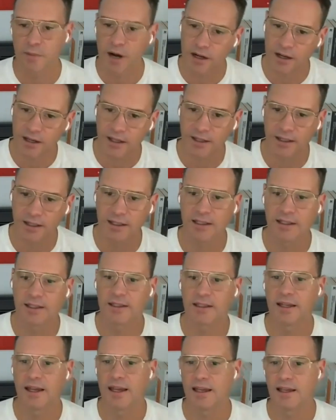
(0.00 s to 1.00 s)

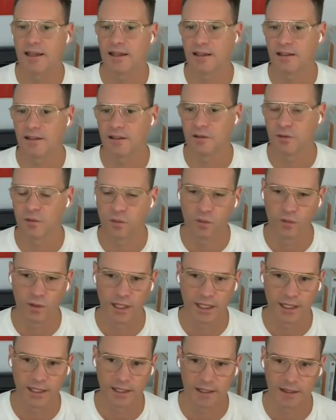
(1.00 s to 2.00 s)
marketing and
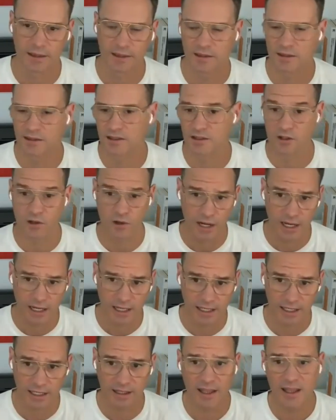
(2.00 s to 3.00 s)
with
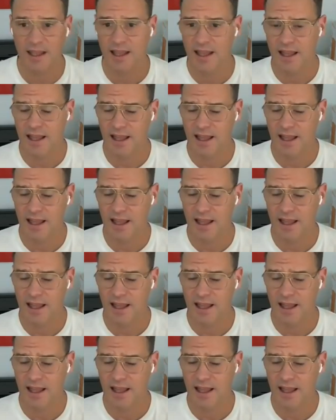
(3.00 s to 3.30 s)
training.